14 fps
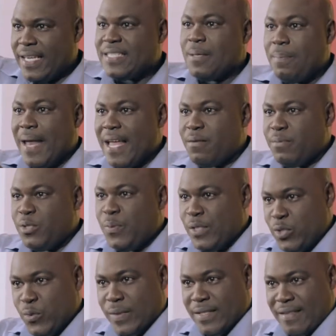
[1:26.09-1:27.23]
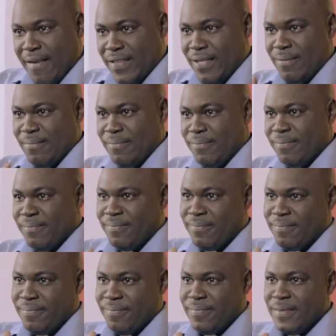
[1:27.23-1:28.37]
is a blend between 2 and 7.
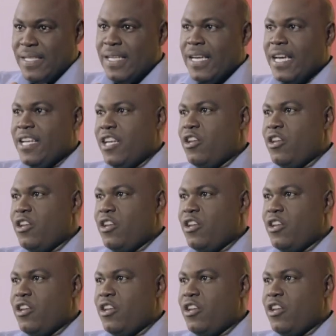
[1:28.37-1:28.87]
And